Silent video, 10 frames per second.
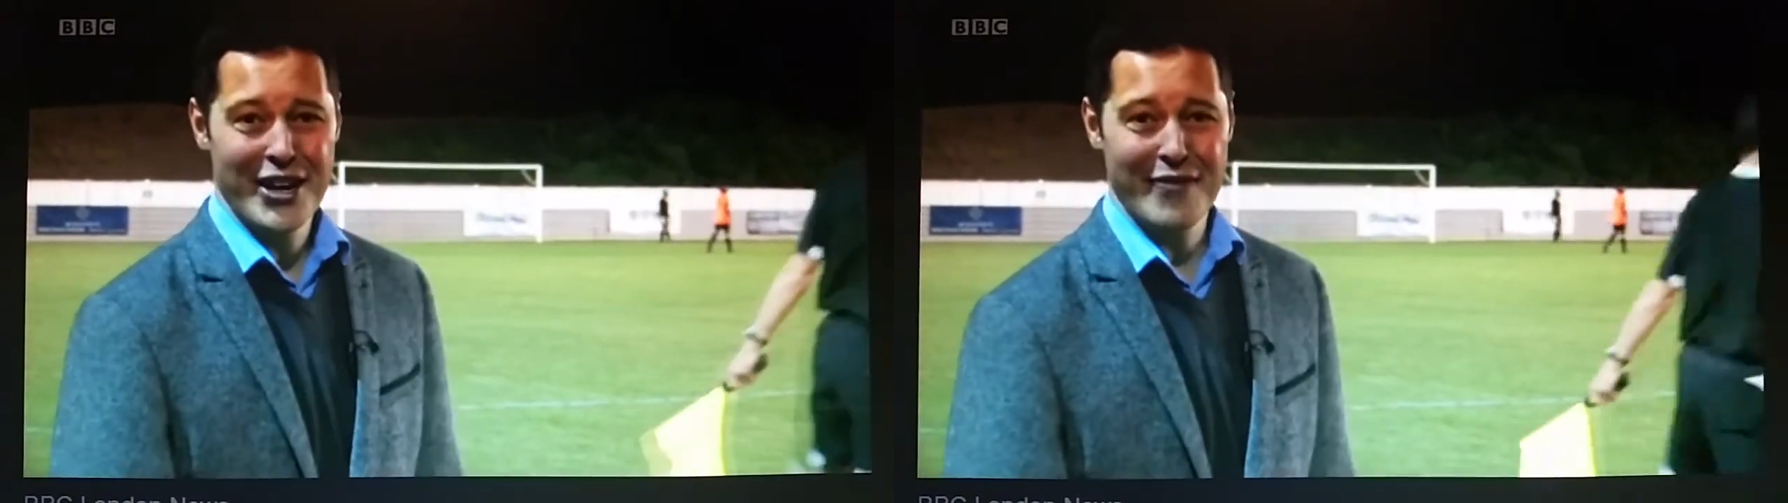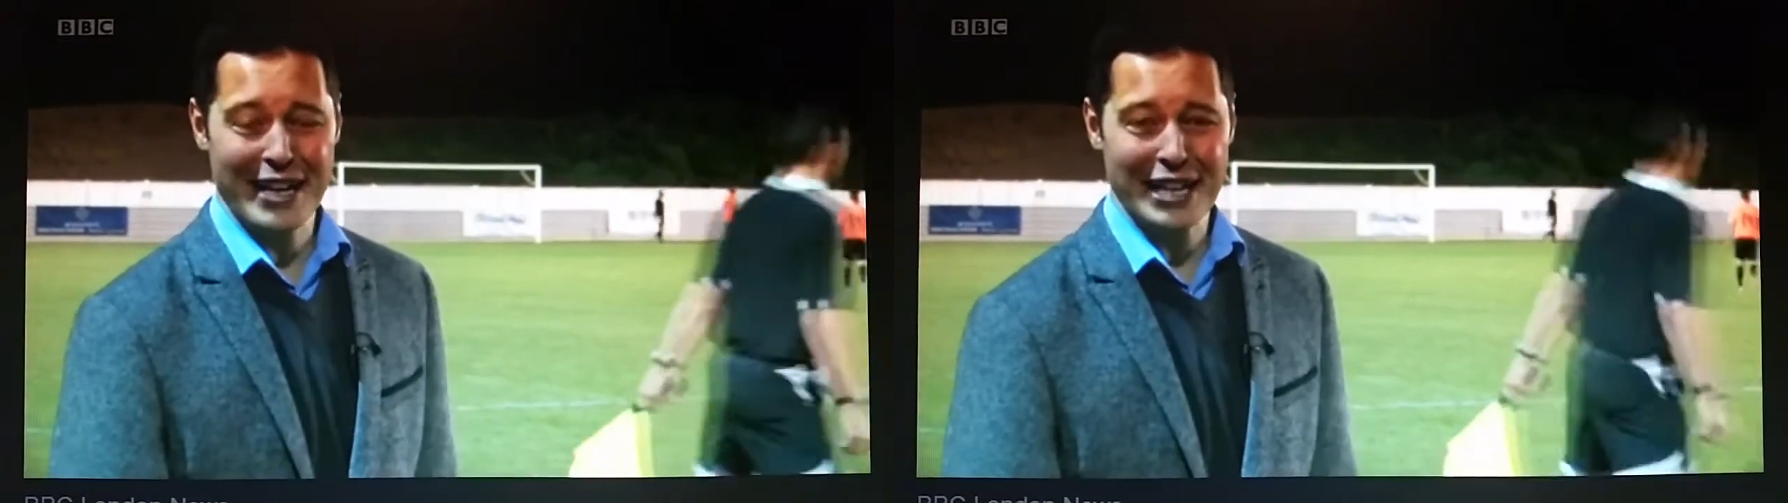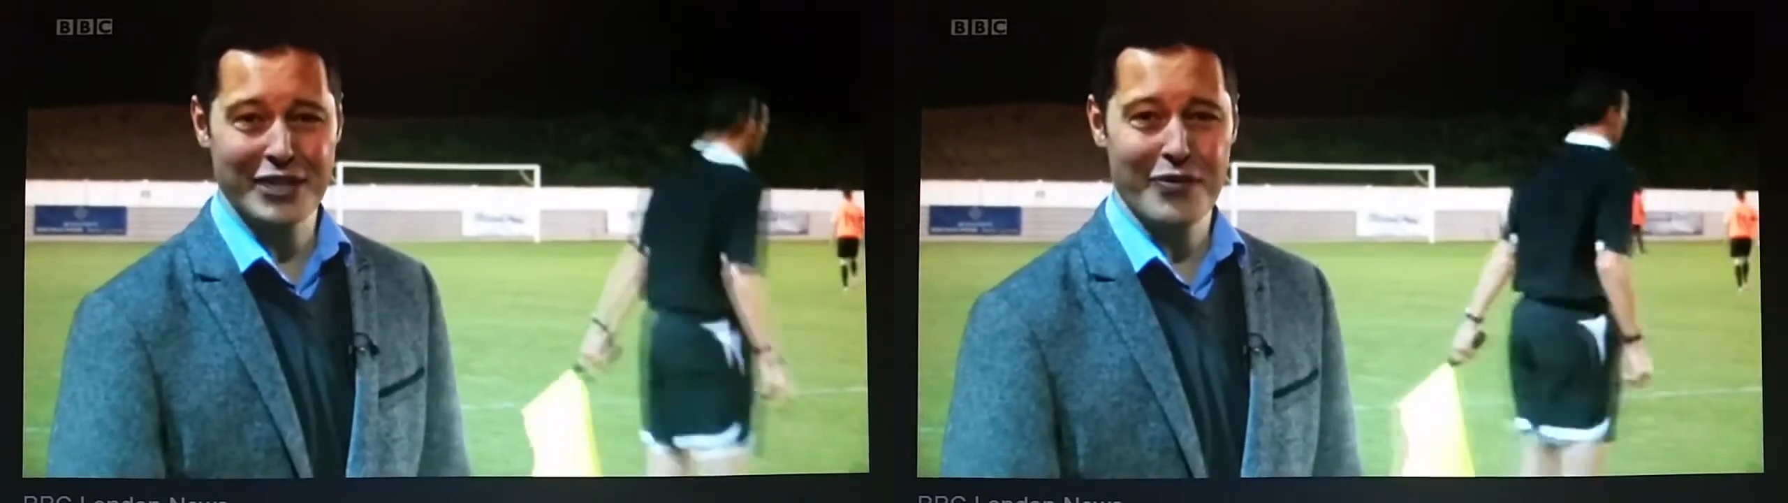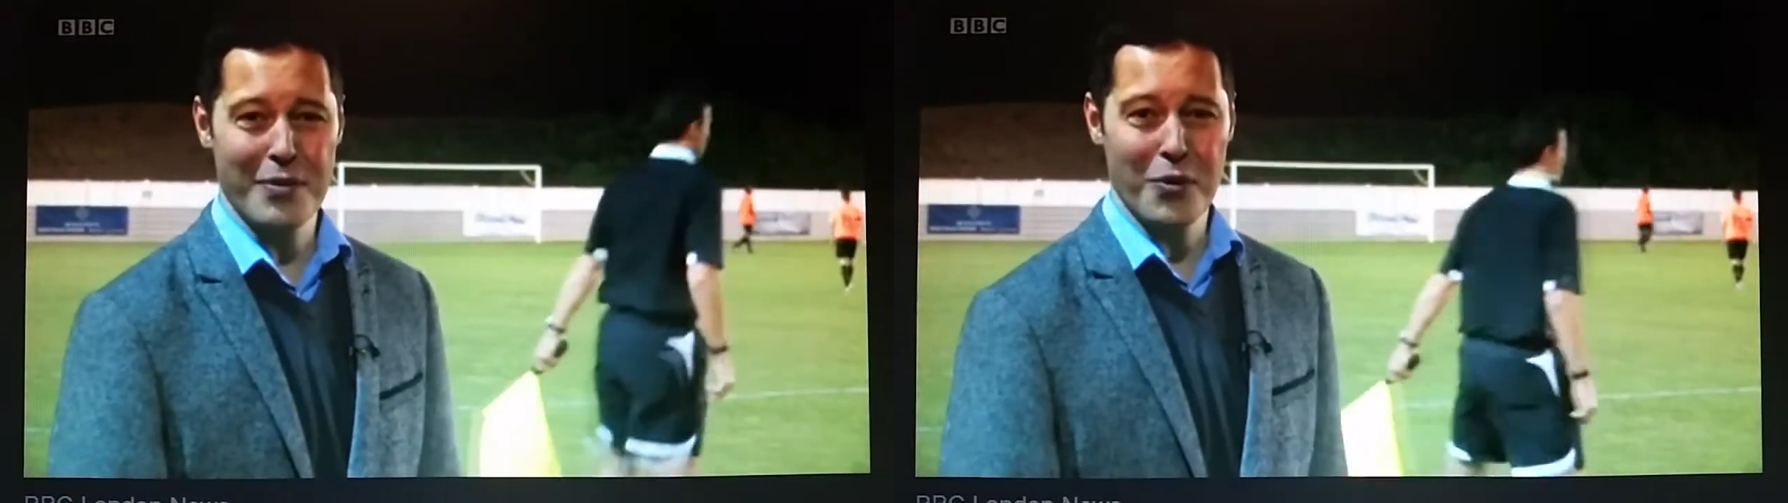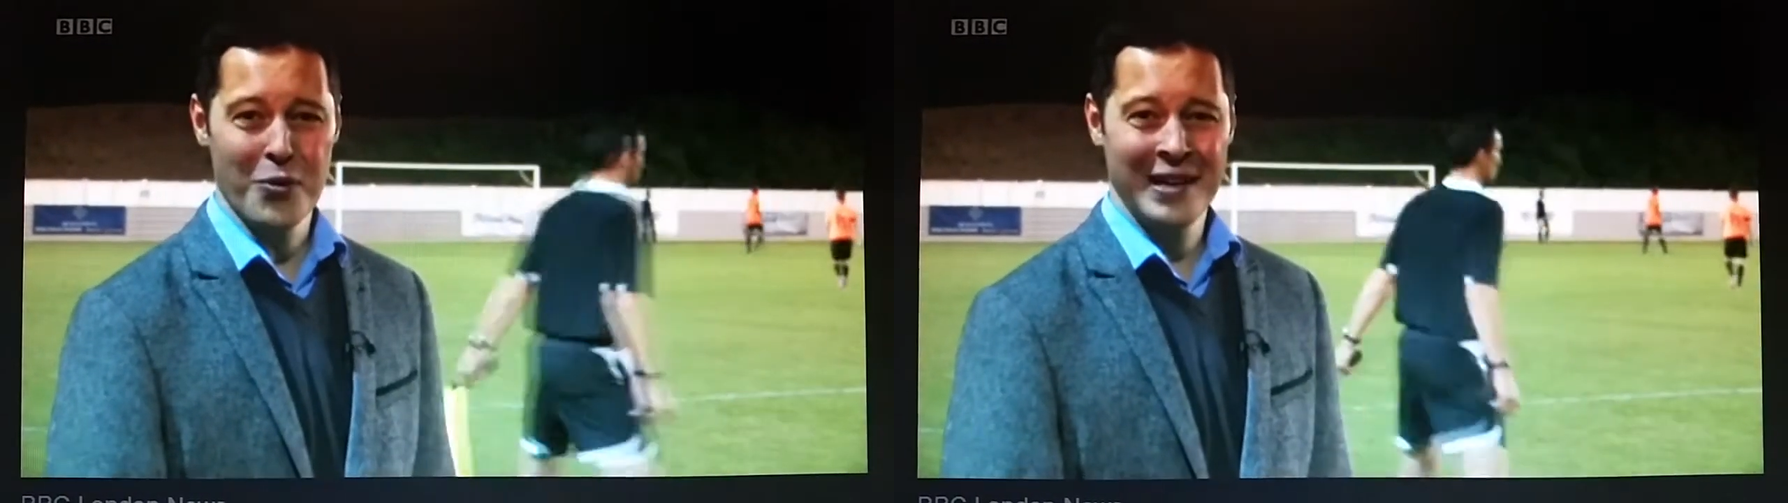of English
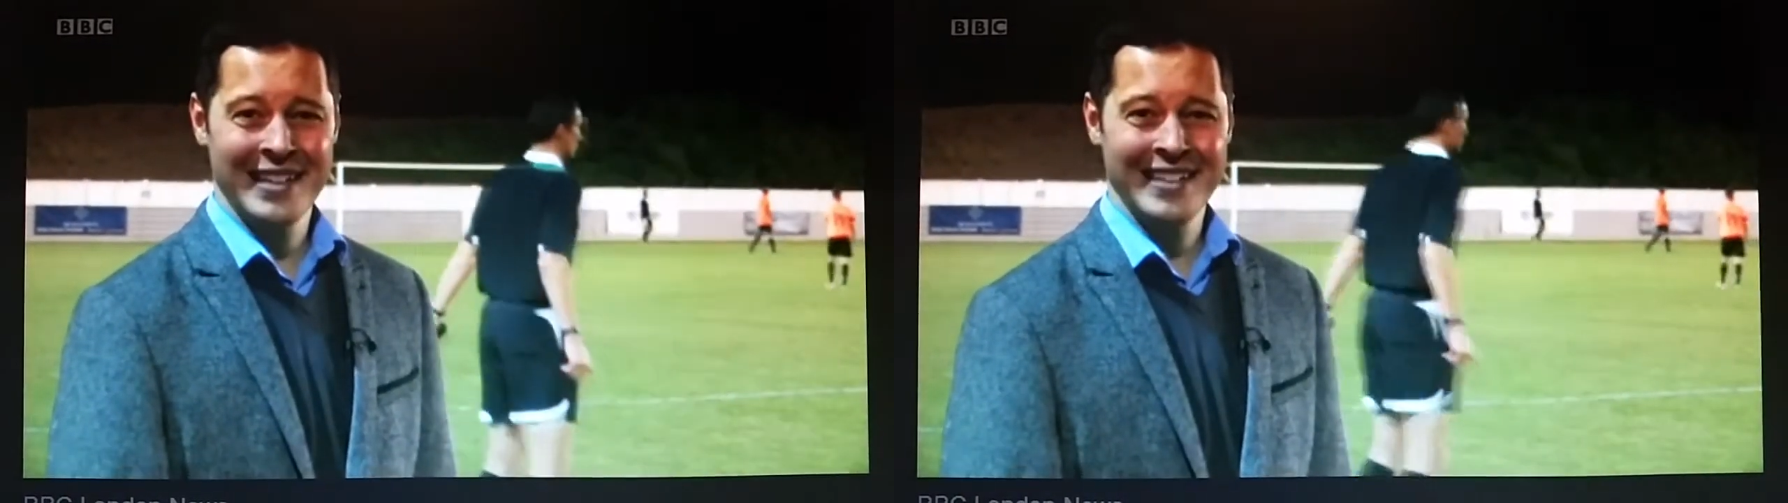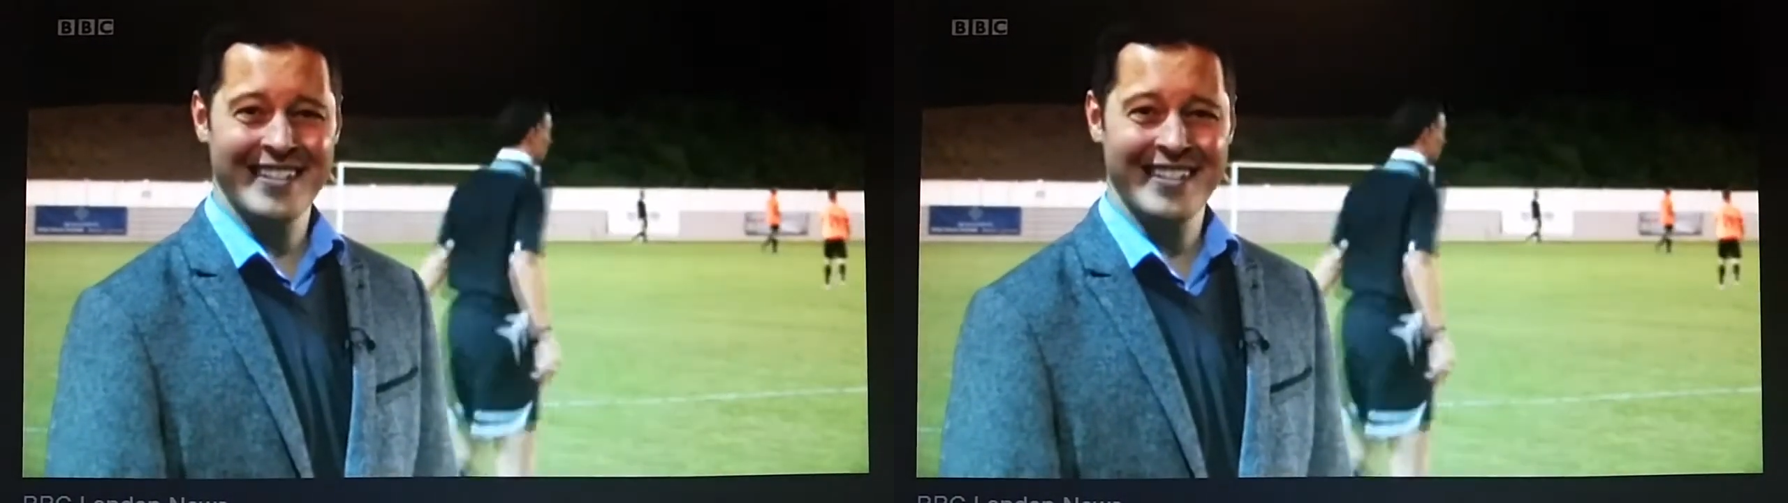football